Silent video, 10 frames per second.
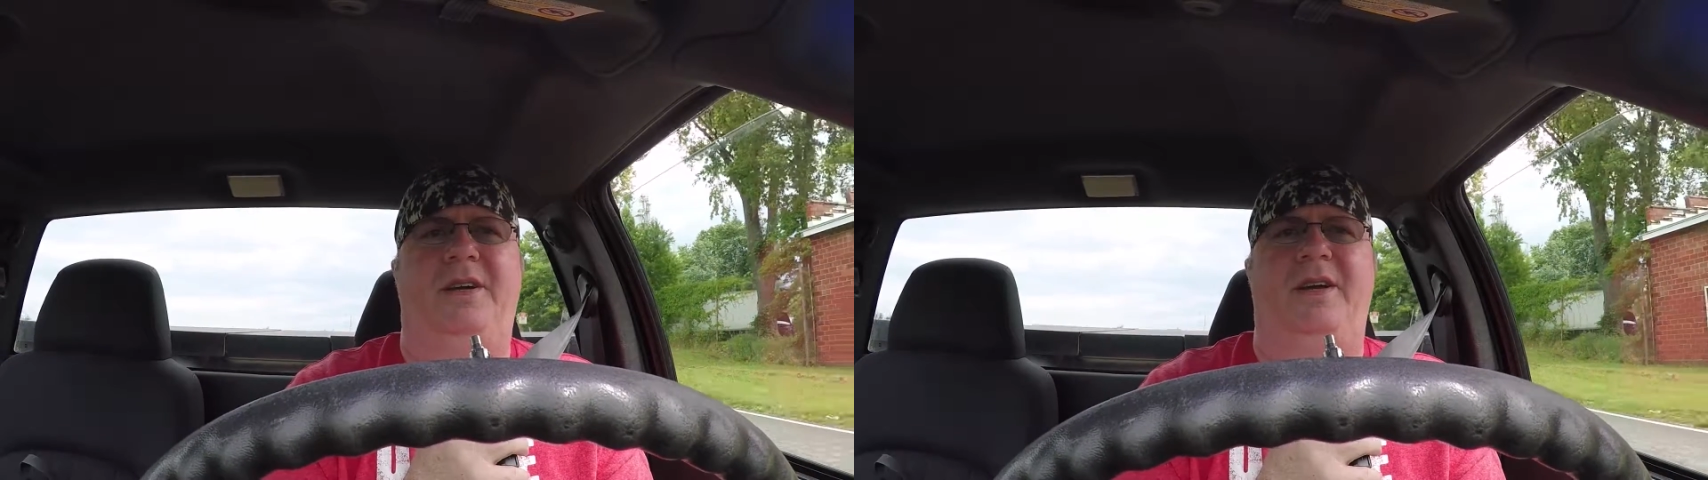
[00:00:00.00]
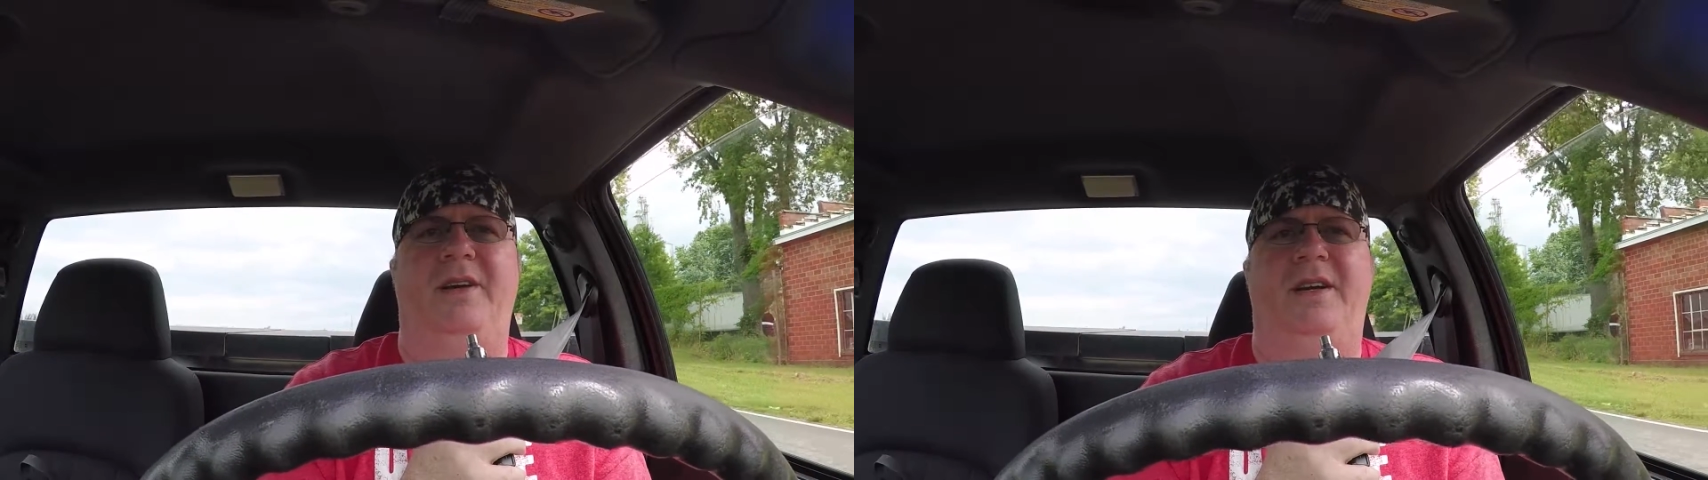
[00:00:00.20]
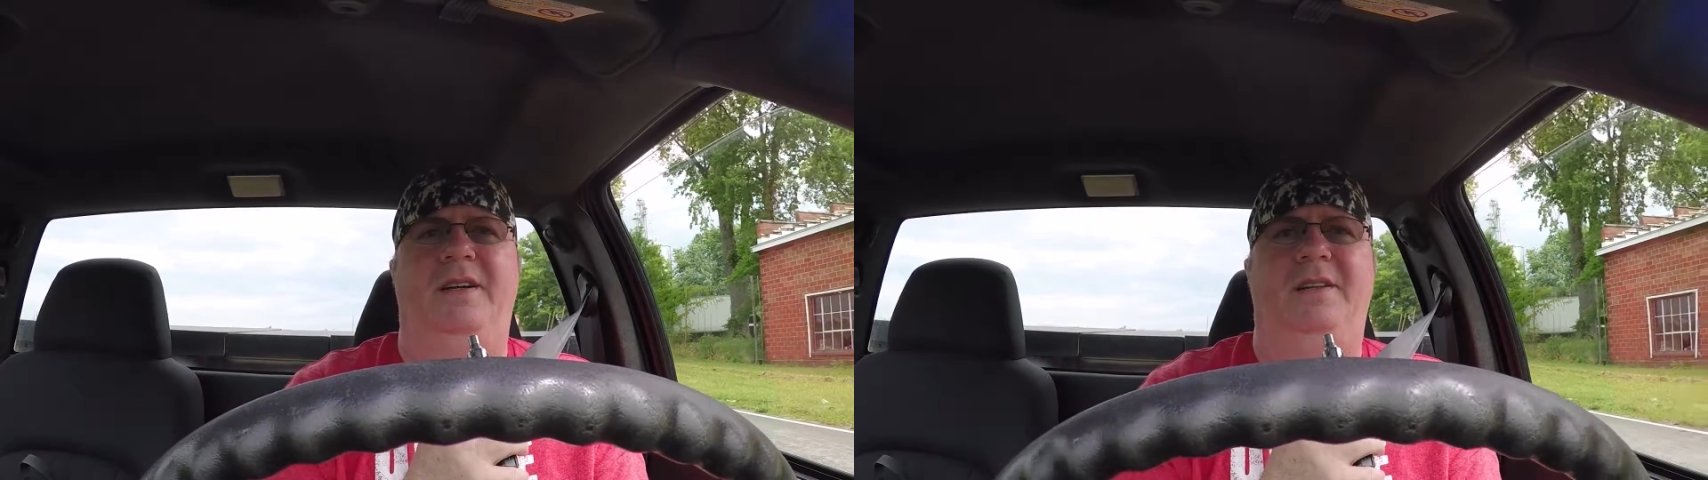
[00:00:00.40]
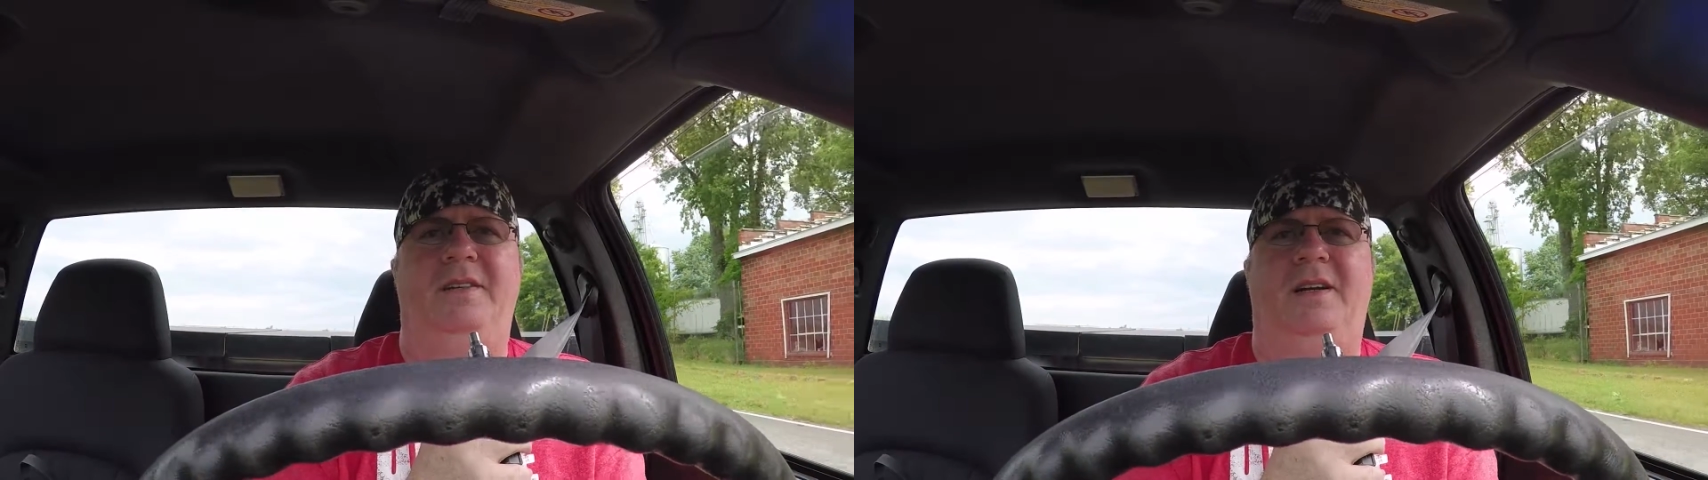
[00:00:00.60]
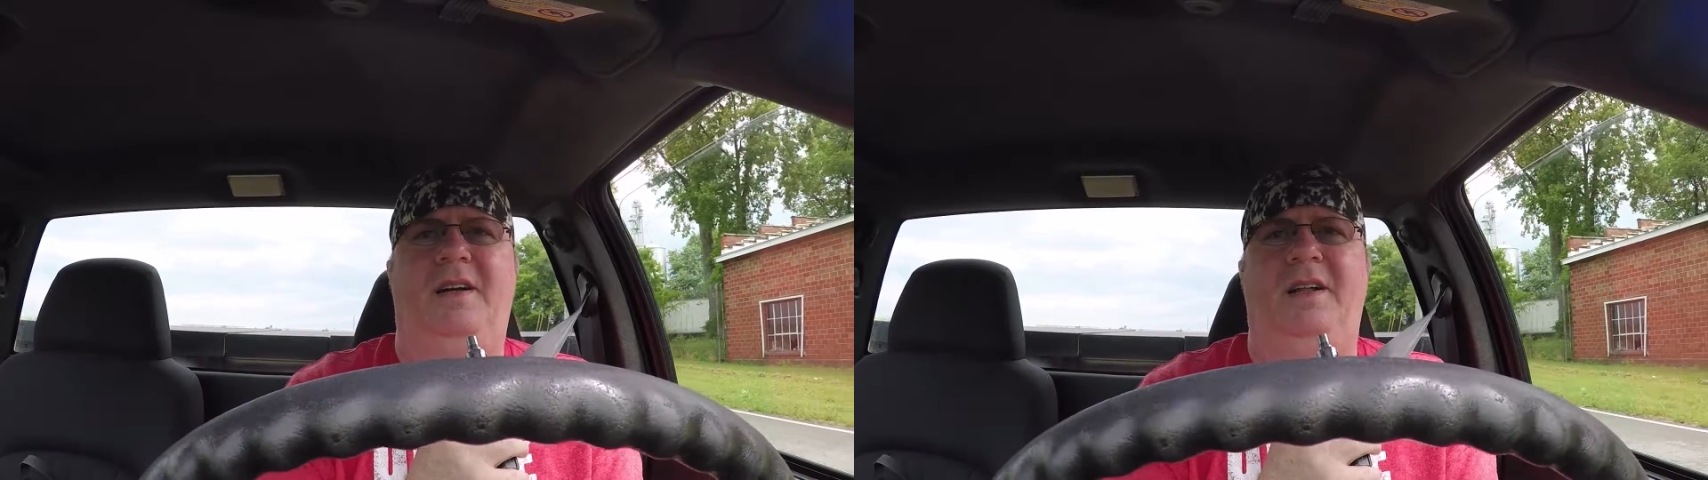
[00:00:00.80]
hearing
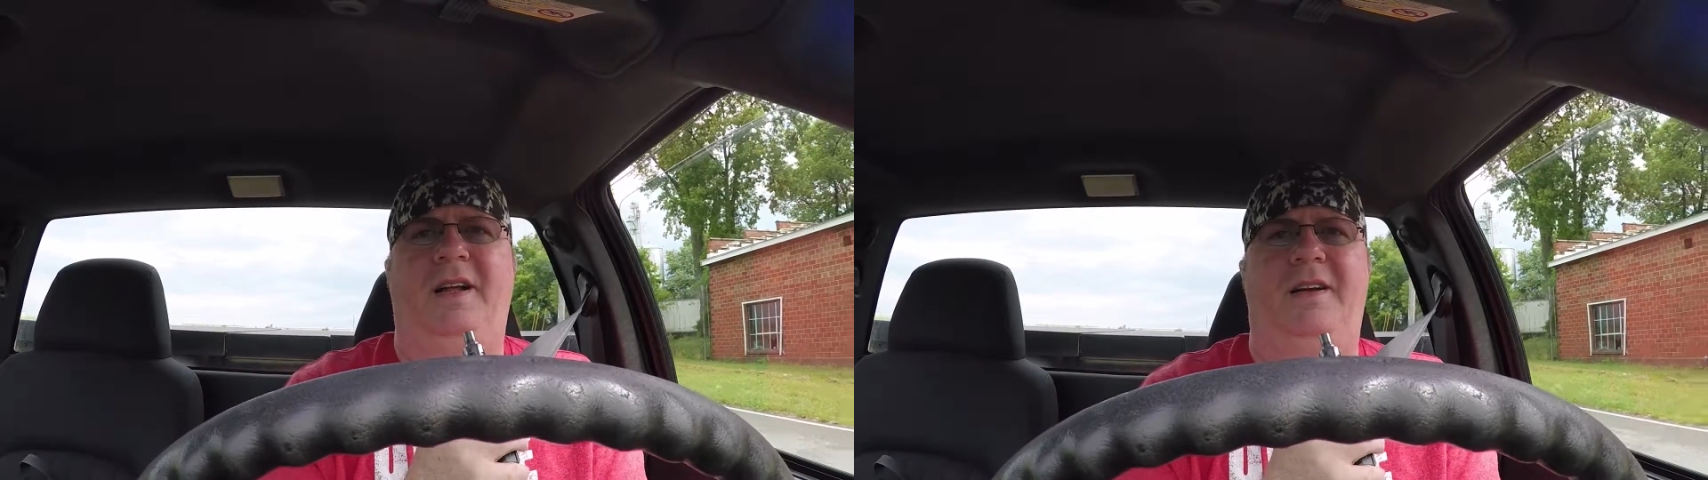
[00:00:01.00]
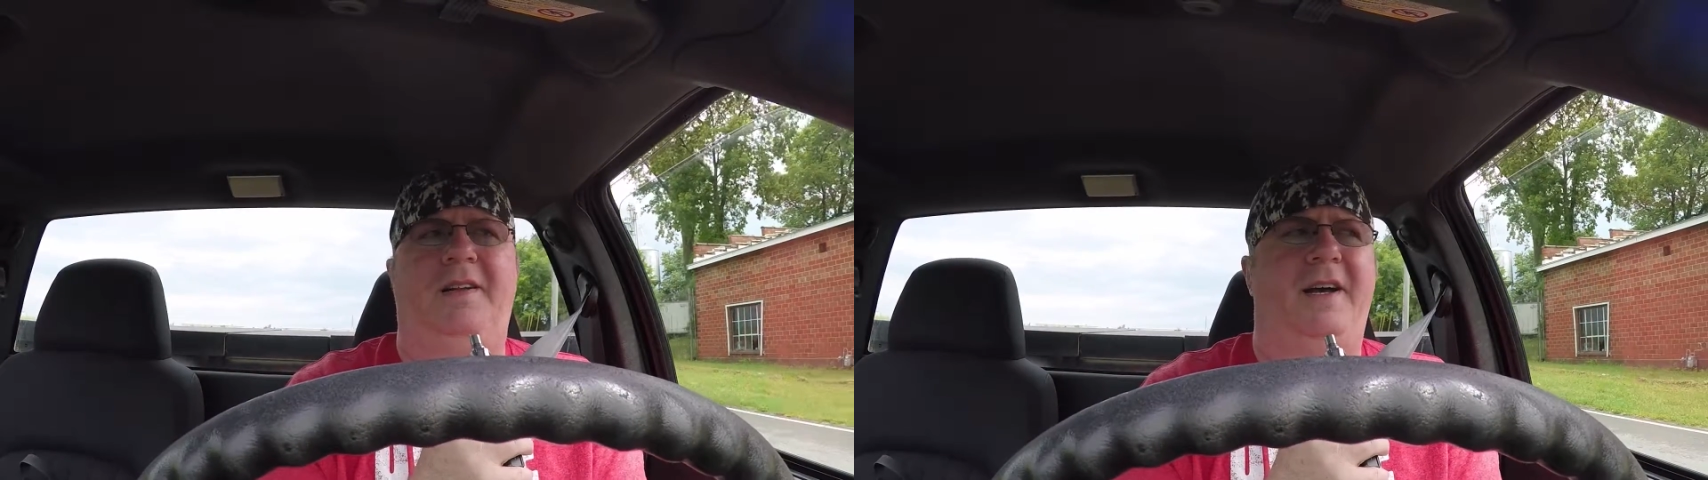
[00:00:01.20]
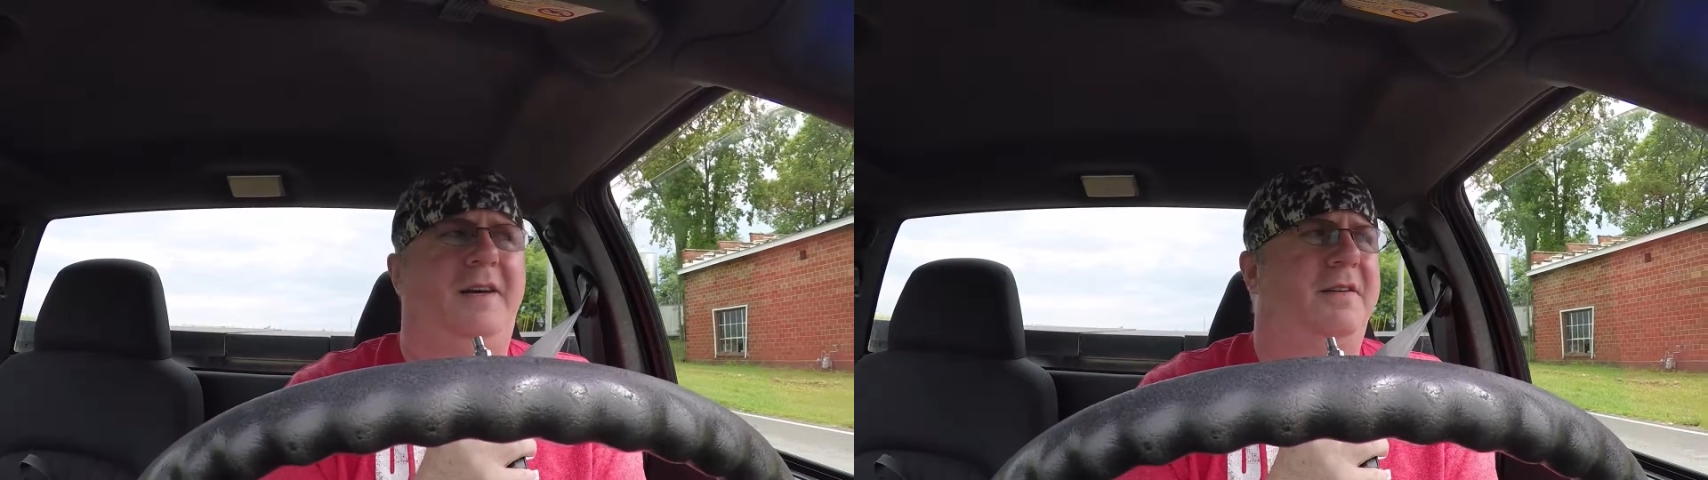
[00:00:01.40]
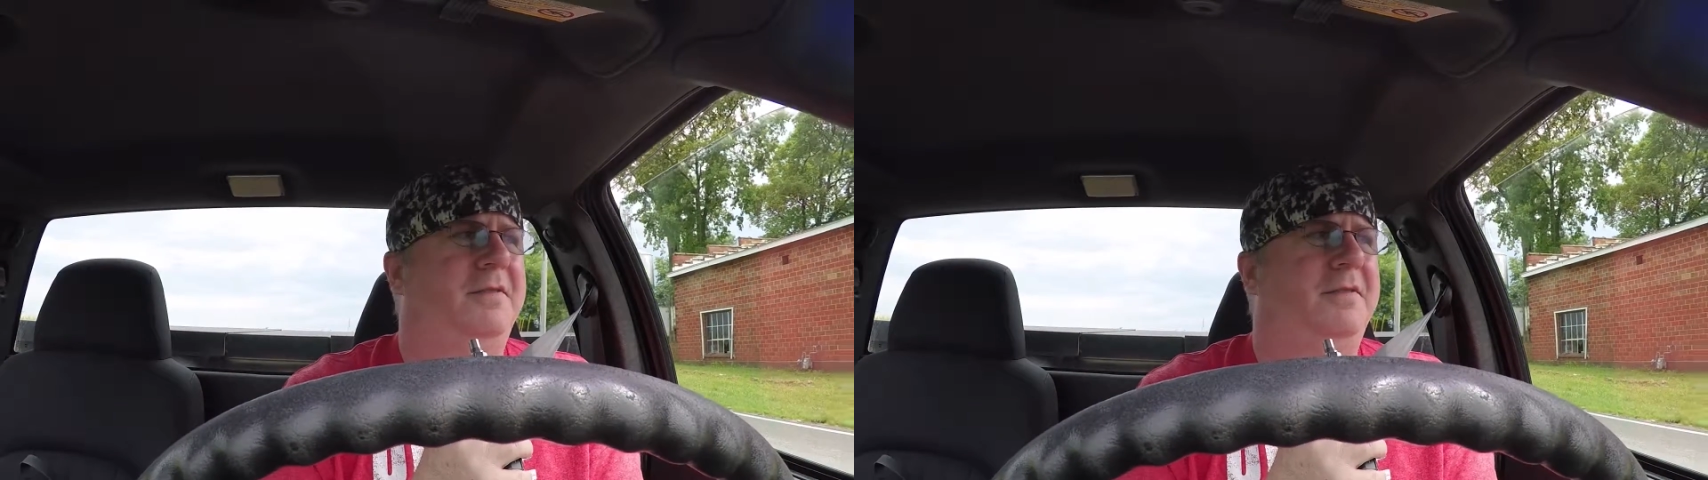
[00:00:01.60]
click, click,